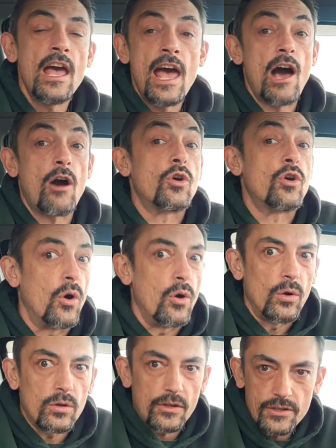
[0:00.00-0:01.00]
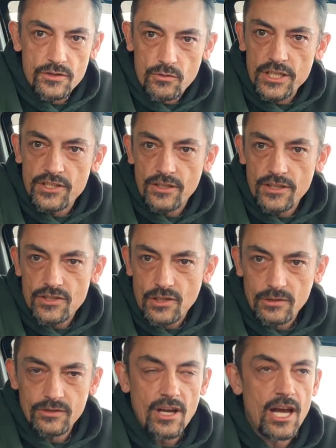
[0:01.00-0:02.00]
how gold is reaching its
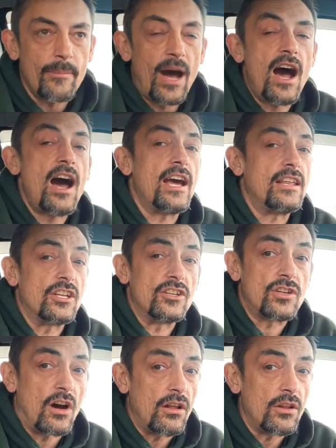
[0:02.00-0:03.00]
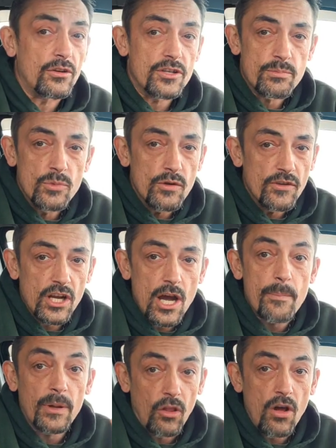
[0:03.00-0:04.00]
all-time high. The dollar is moving
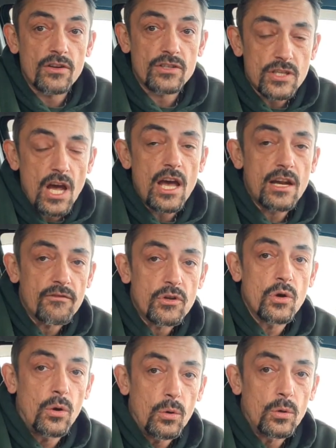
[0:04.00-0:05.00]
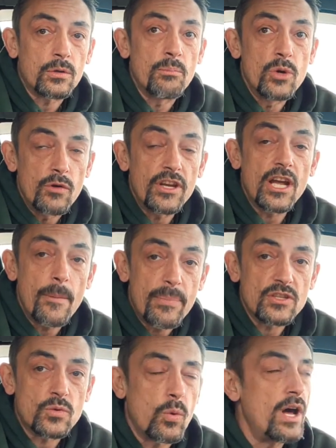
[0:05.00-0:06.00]
up alongside of gold moving up
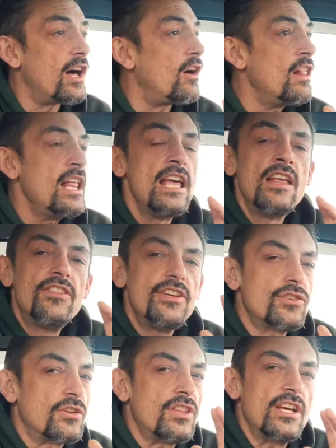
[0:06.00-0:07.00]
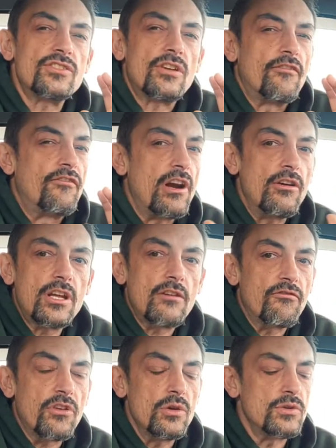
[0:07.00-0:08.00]
as well. These are things that are very
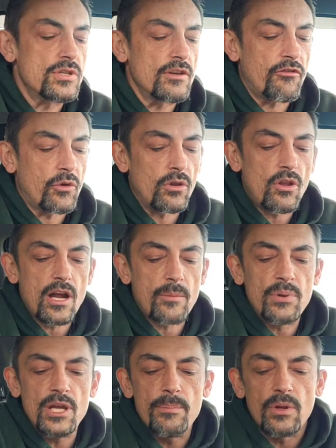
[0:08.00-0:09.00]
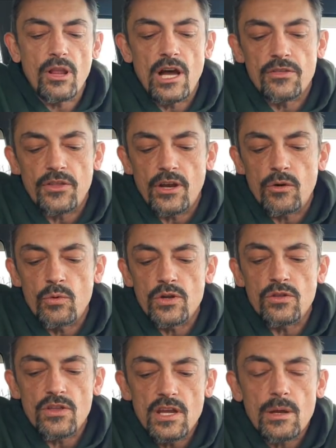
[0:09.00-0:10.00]
confusing for a lot of people out there when
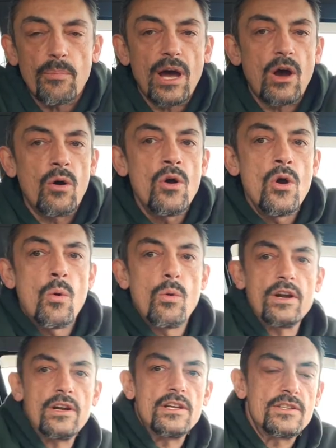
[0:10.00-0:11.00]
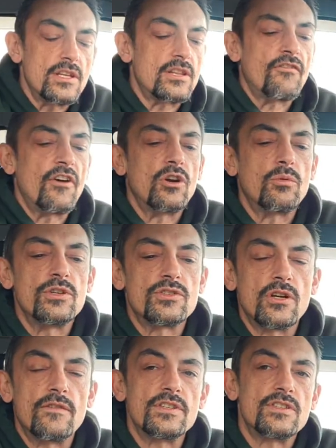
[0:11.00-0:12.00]
you think about what it is that the Federal
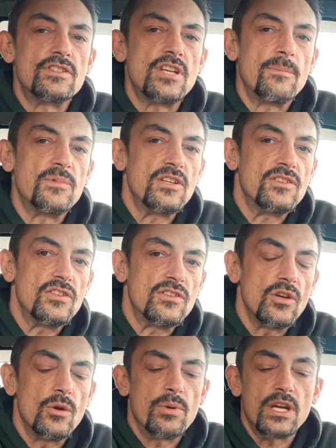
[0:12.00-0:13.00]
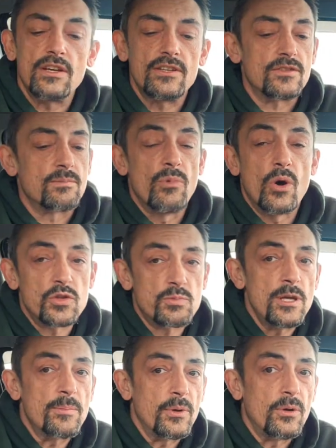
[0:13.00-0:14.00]
Reserve is attempting to do. Because most
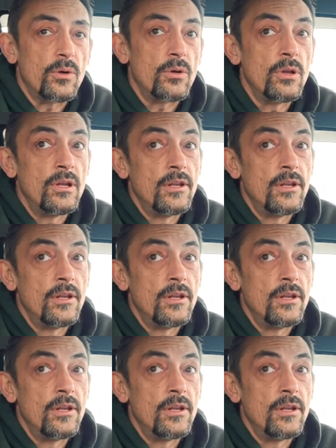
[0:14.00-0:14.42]
people